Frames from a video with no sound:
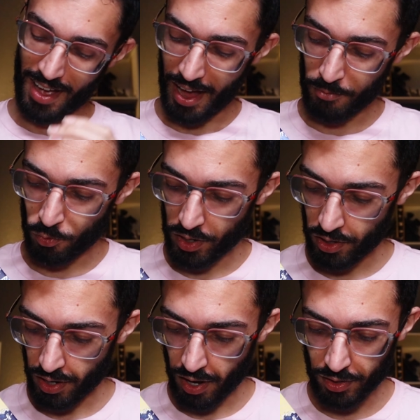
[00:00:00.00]
I'm
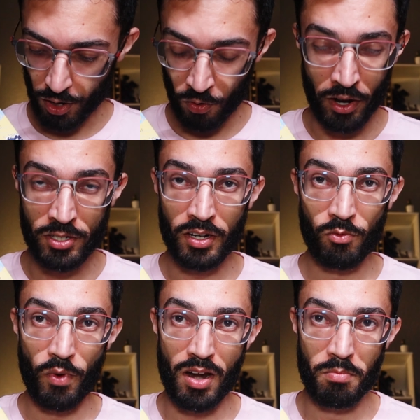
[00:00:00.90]
weird. I know. I just got
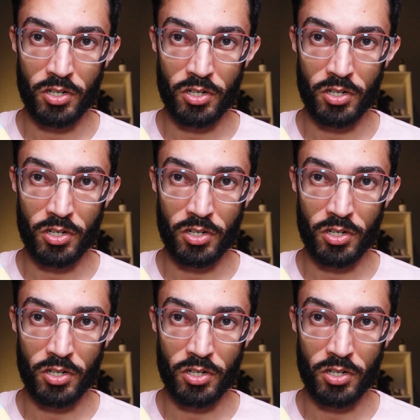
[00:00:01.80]
a random